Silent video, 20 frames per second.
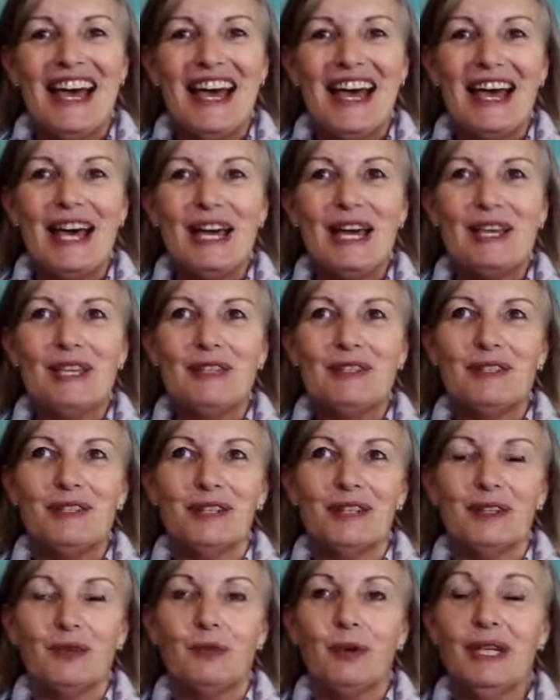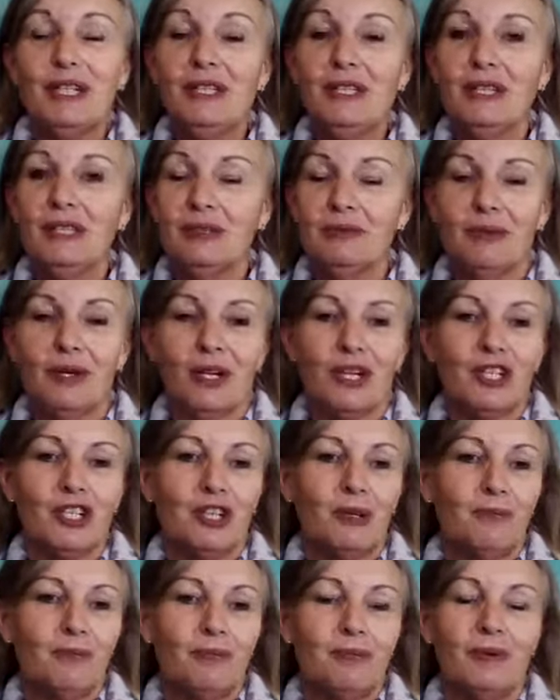And went to this
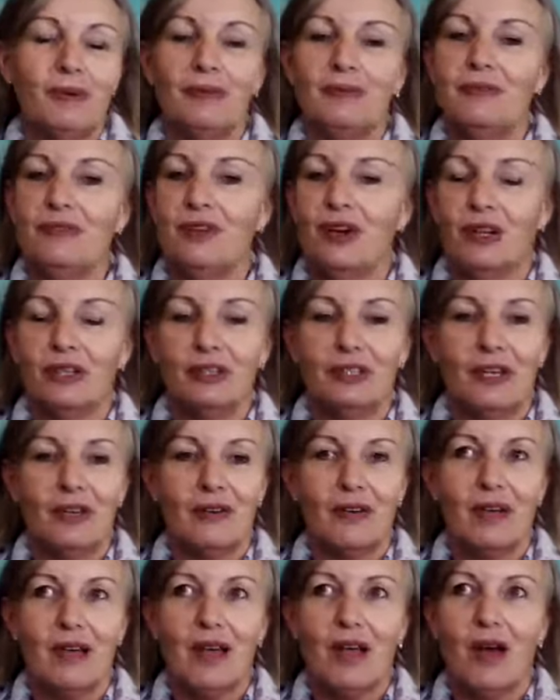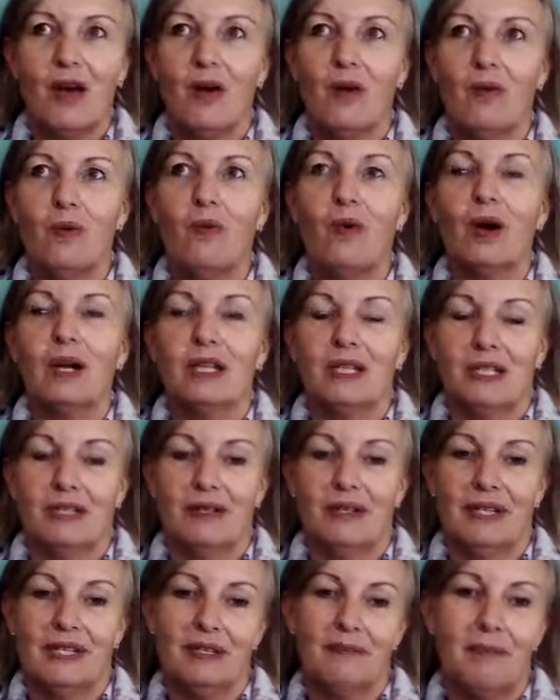workshop not knowing what
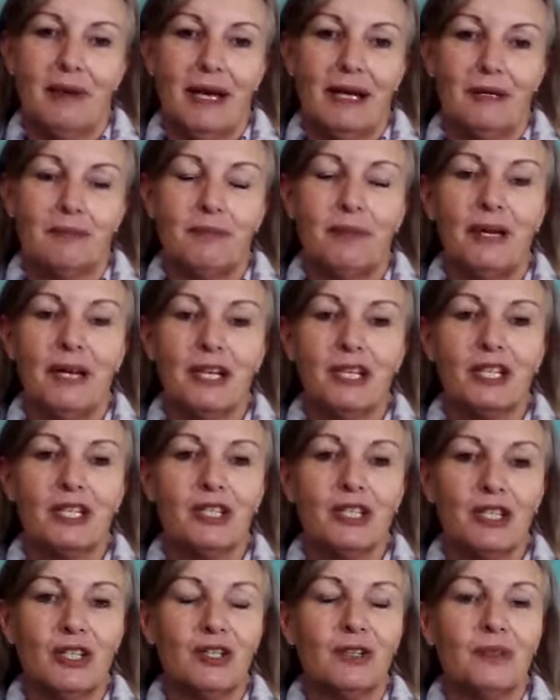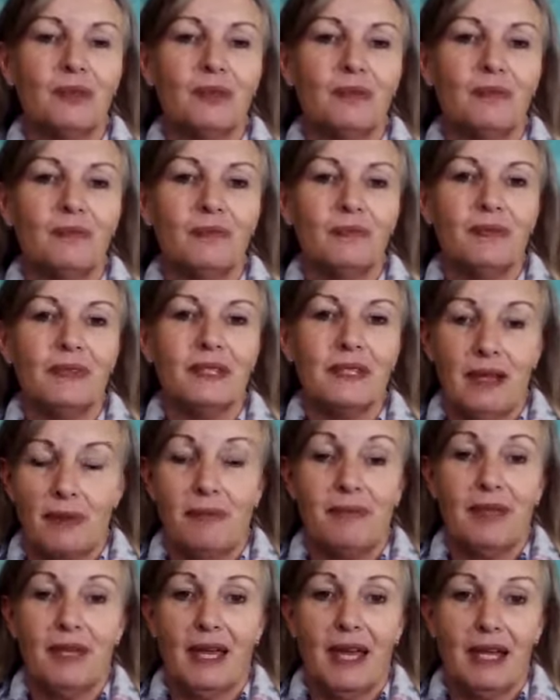to expect, but I just knew
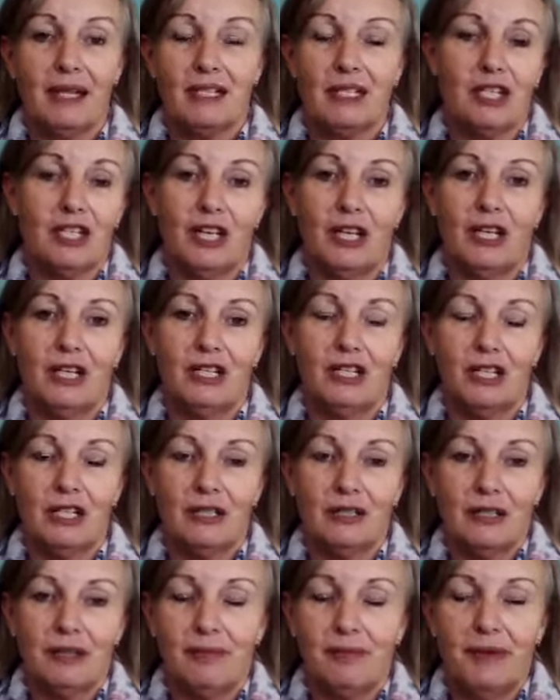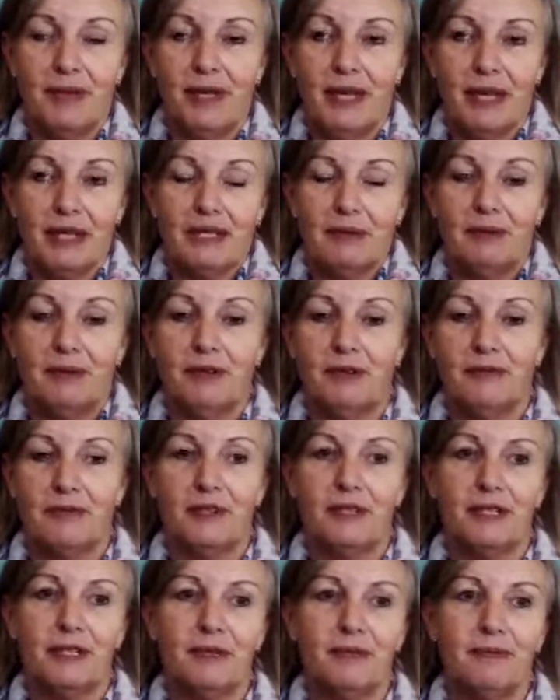something had to change, something had to be
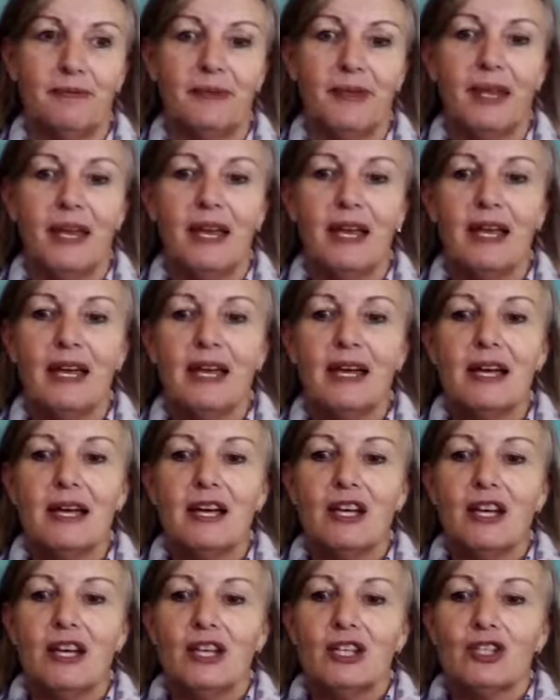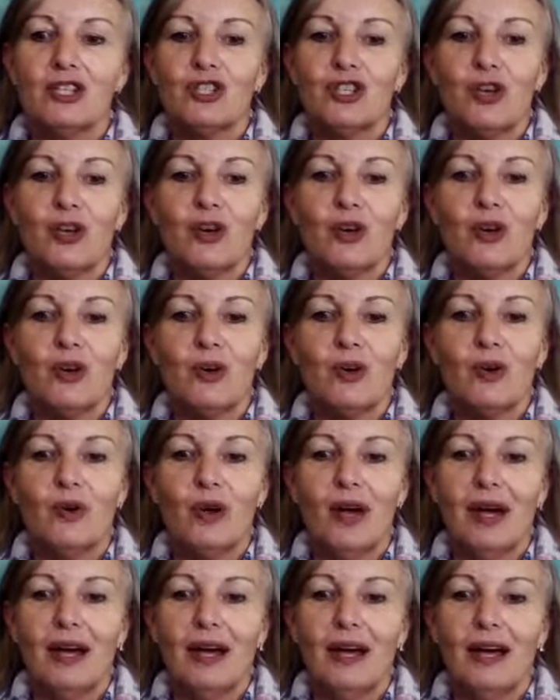different.
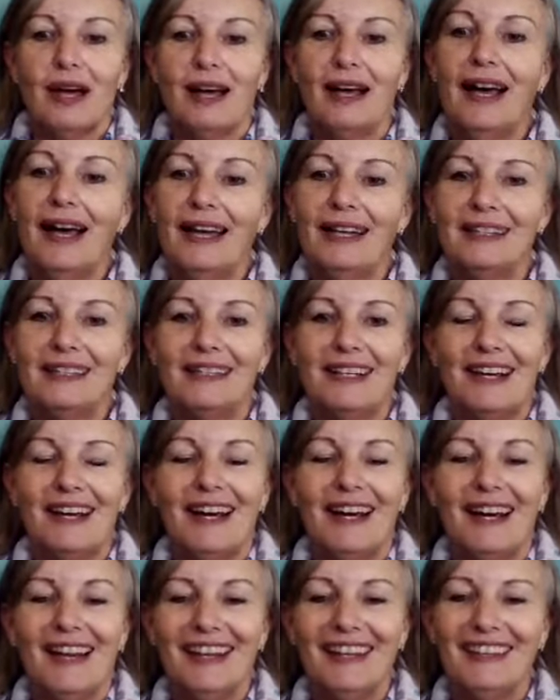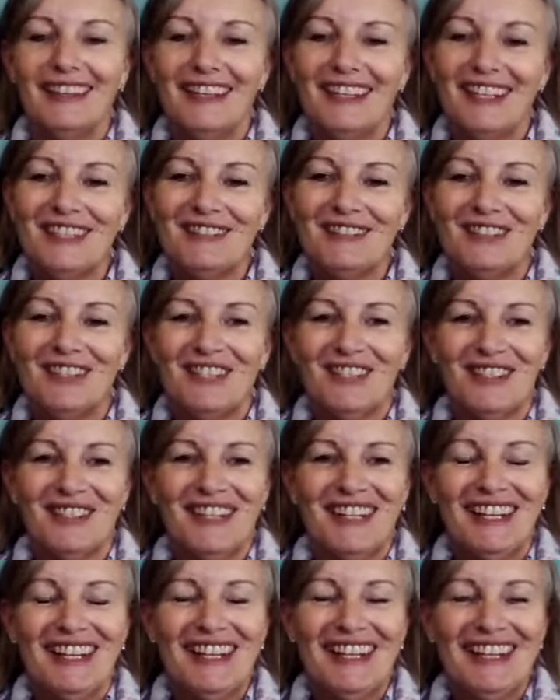So, hi, Di, thanks for
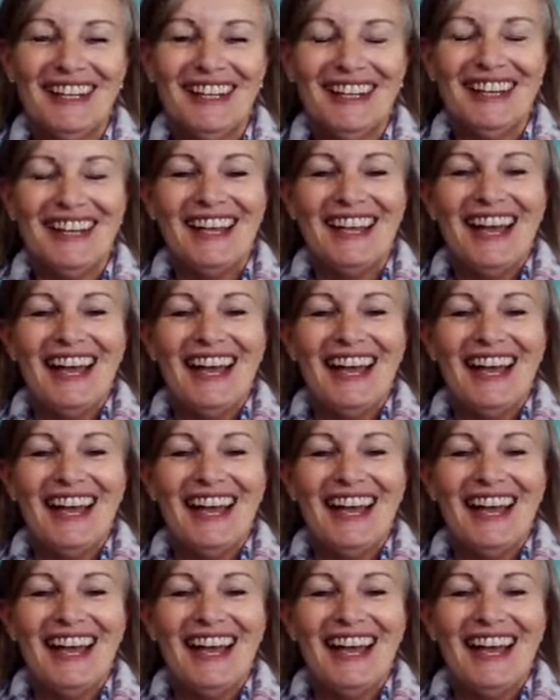joining